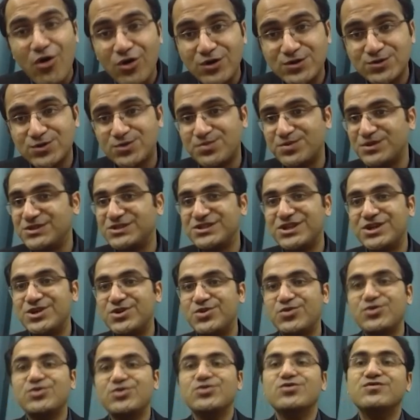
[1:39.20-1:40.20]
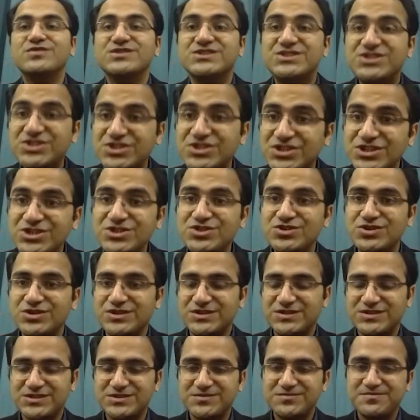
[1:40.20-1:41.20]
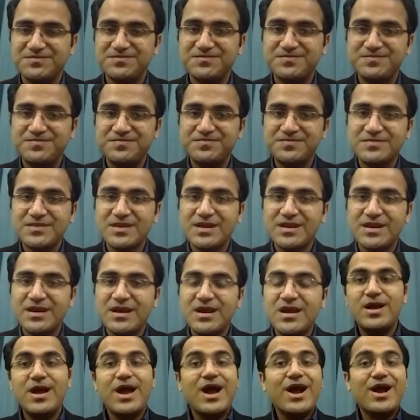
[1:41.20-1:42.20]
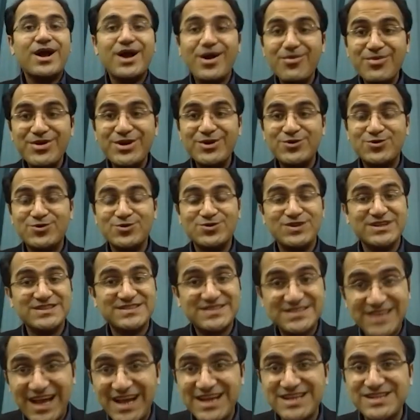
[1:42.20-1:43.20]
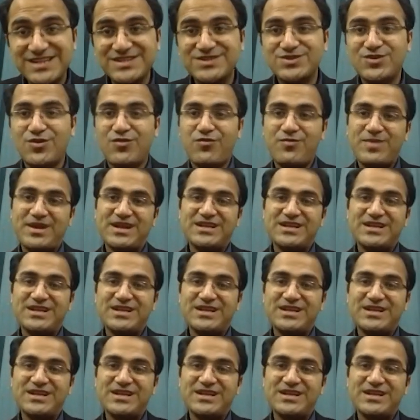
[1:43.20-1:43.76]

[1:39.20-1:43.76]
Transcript: also present to you with seizures. Coming to the signs of